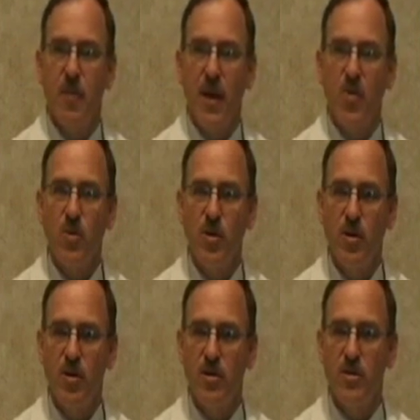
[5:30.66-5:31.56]

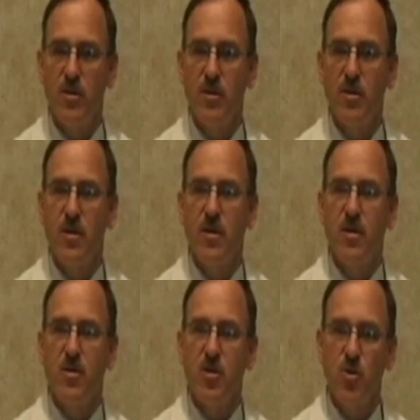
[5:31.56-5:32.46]
mequinol,
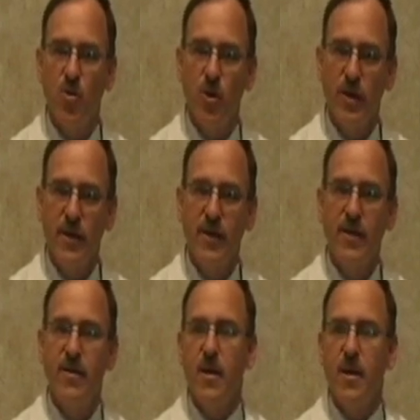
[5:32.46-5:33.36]
soy,
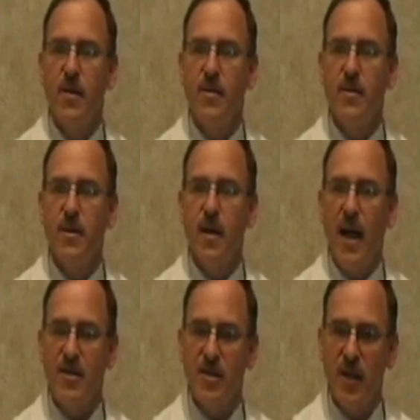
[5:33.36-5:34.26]
and
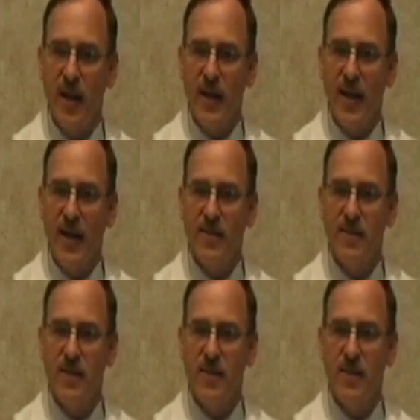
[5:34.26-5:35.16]
azelaic
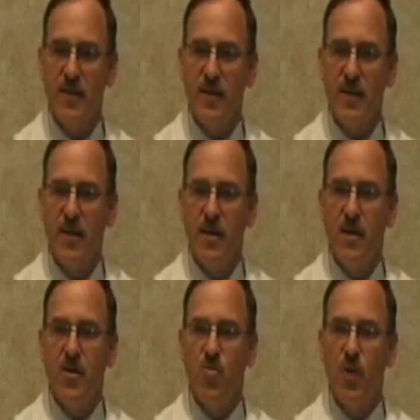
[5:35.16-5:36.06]
acid,
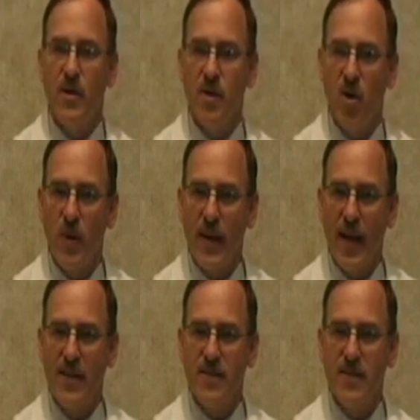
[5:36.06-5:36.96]
retinoic
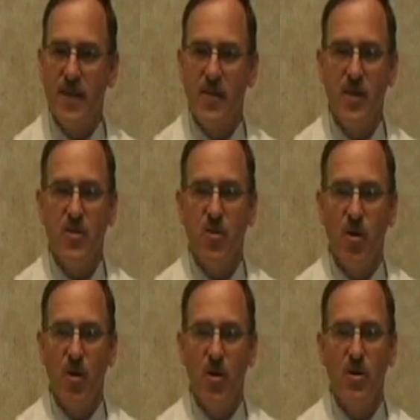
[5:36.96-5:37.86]
acid. These are
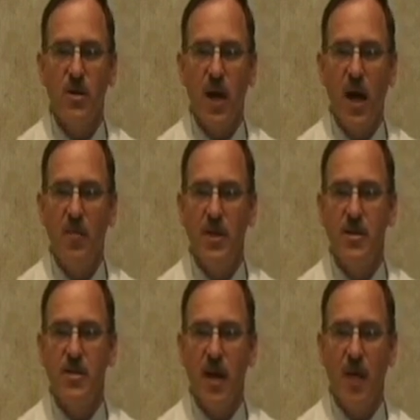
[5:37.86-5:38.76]
all
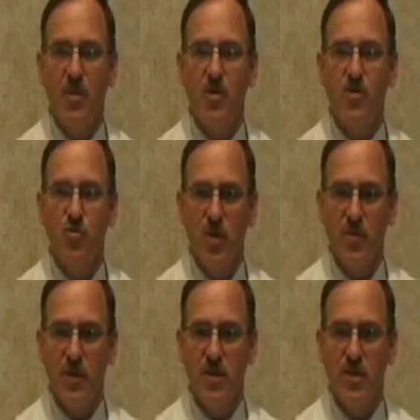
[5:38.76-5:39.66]
common topical
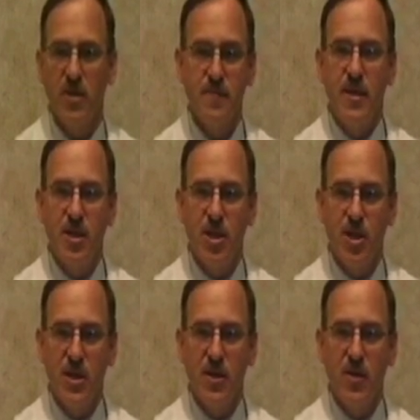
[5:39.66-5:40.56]
treatments. In
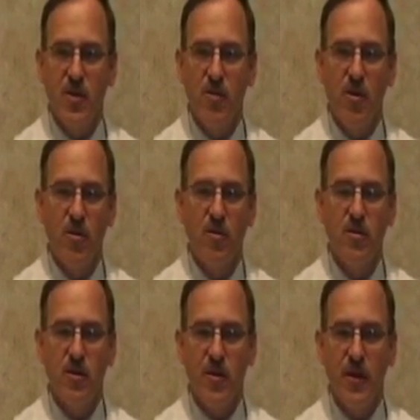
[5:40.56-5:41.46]
addition, there are
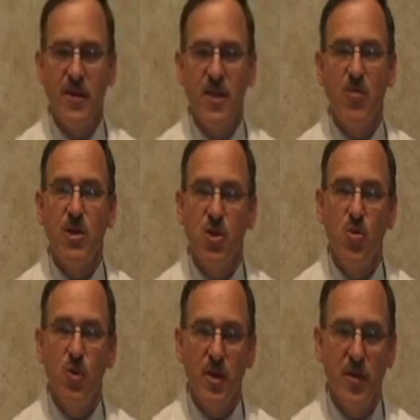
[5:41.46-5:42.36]
things that we
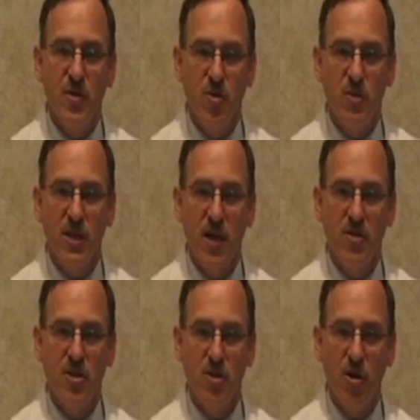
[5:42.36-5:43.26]
do within the
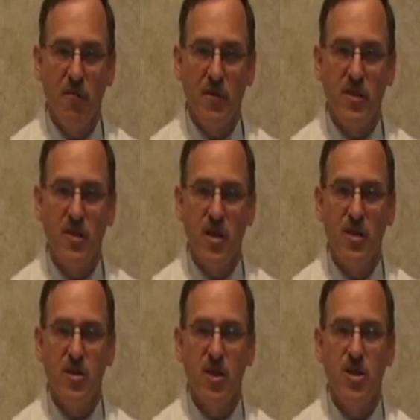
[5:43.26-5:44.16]
dermatologist's office,
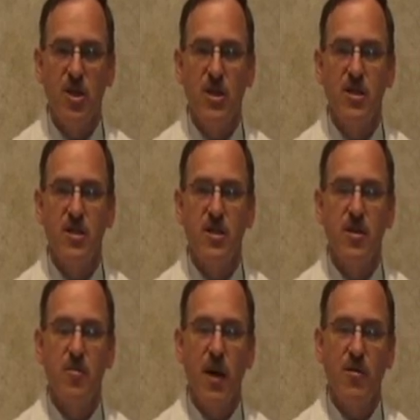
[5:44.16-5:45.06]
such as
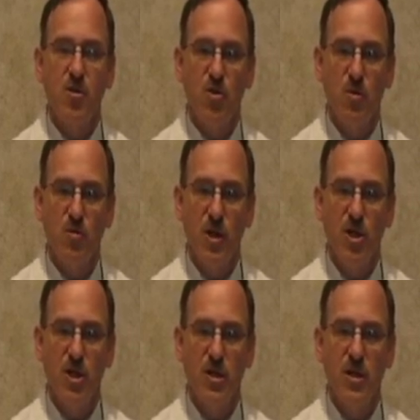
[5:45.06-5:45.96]

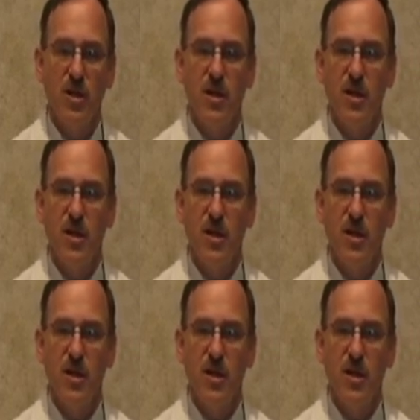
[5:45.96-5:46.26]
microdermabrasion,